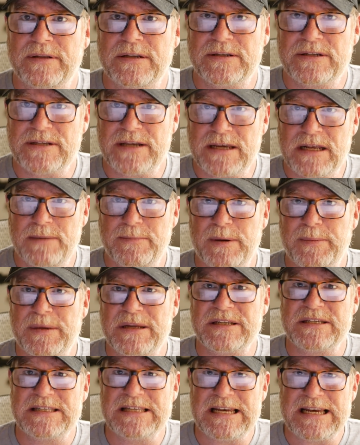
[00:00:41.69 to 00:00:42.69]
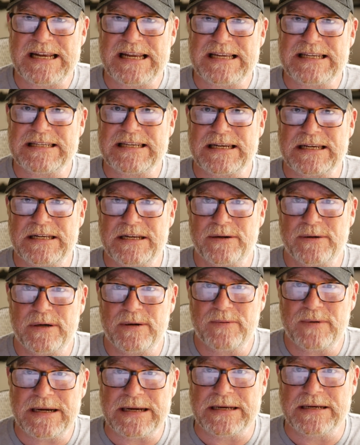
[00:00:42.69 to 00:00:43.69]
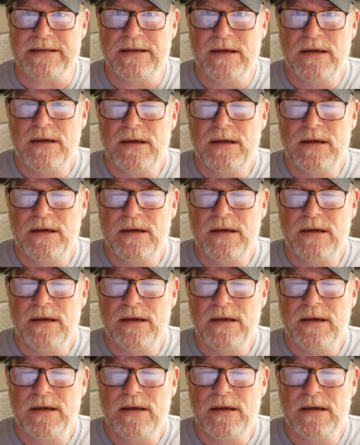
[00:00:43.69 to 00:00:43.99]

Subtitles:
The Second Amendment is not a secondary right,